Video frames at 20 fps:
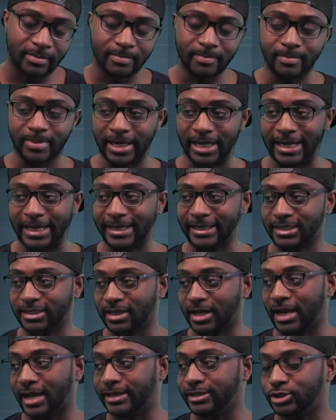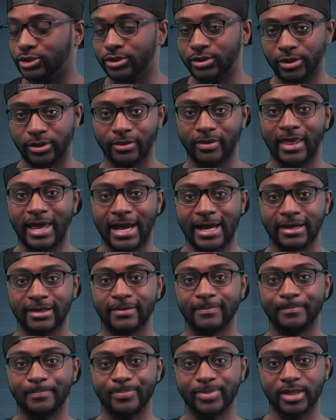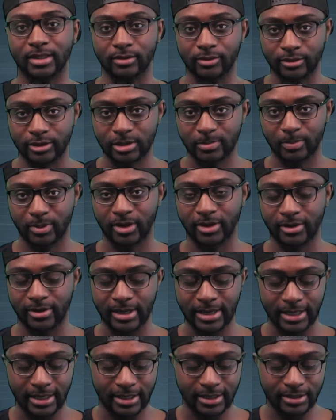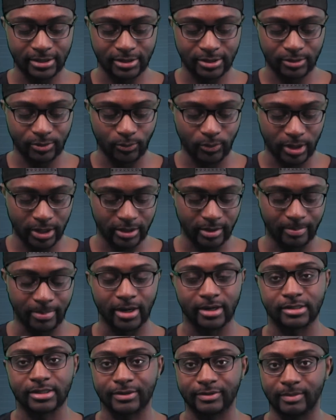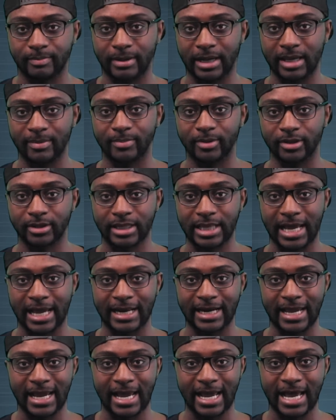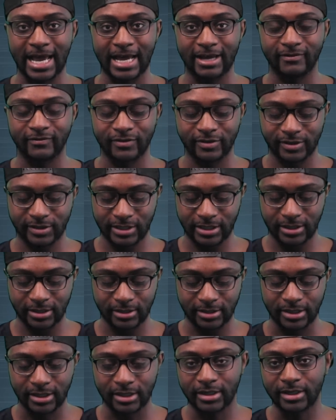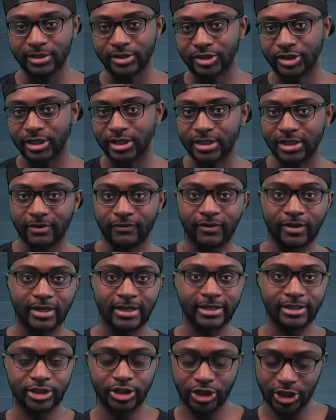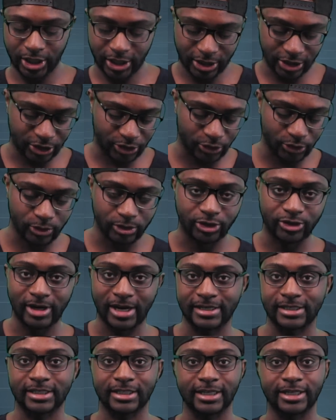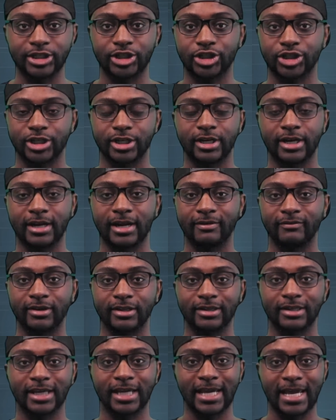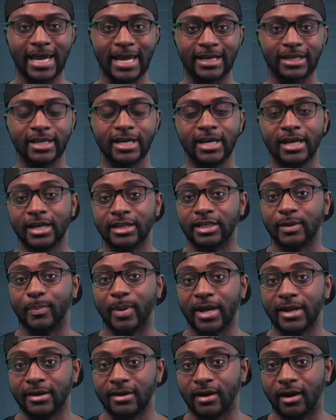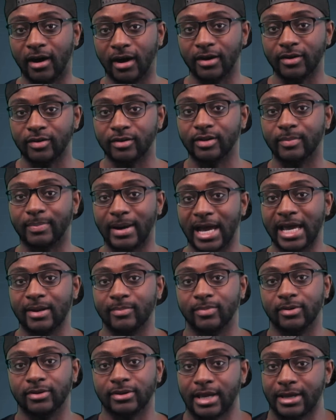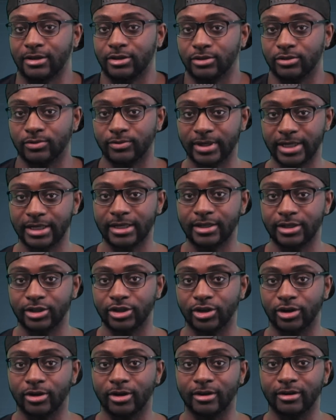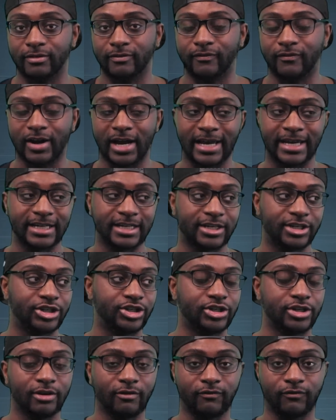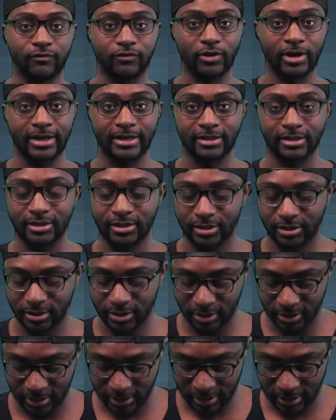But I do know that the Lord's Prayer is one of the parts of the Bible that have seen significant change through translation and everything. And depending on the Bible that you read, you're going to find different